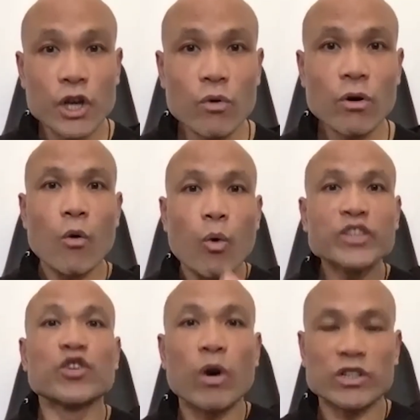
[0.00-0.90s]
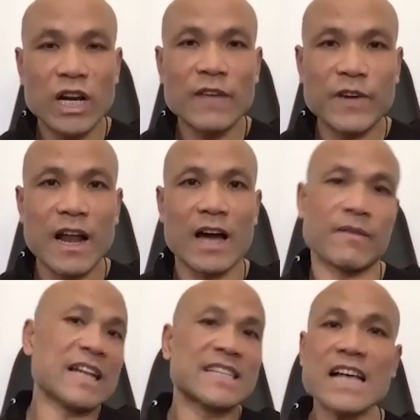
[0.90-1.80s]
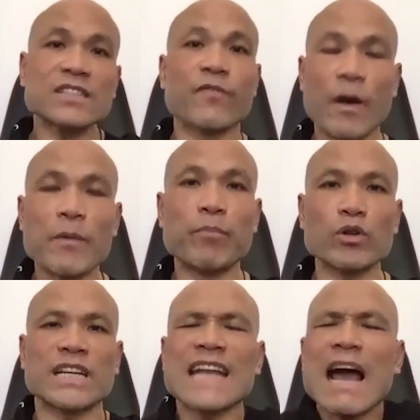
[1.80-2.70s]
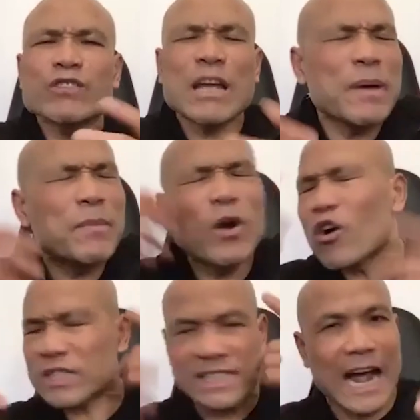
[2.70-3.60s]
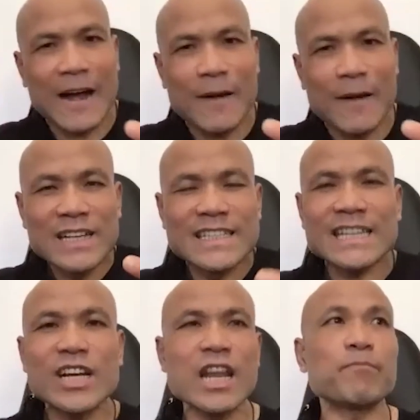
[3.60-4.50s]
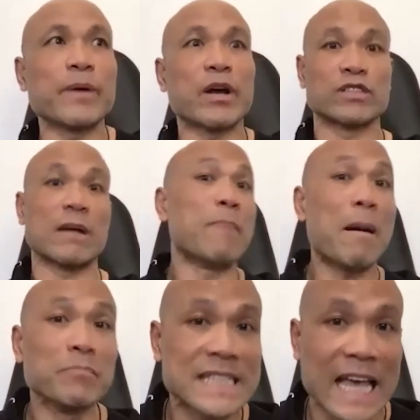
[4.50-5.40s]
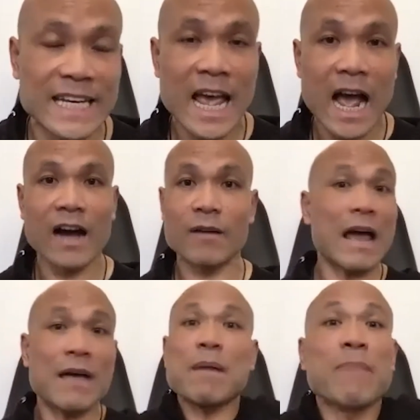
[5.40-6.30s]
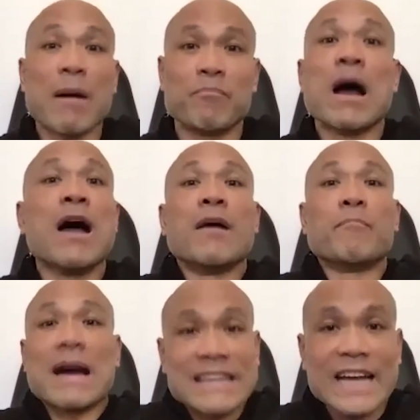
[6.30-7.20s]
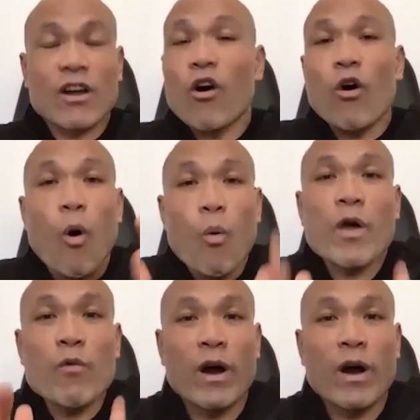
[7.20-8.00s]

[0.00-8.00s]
what you want to live in life. And that's very important. Nowadays, people lost that. They just live because their mom said, like my mom, my dad always want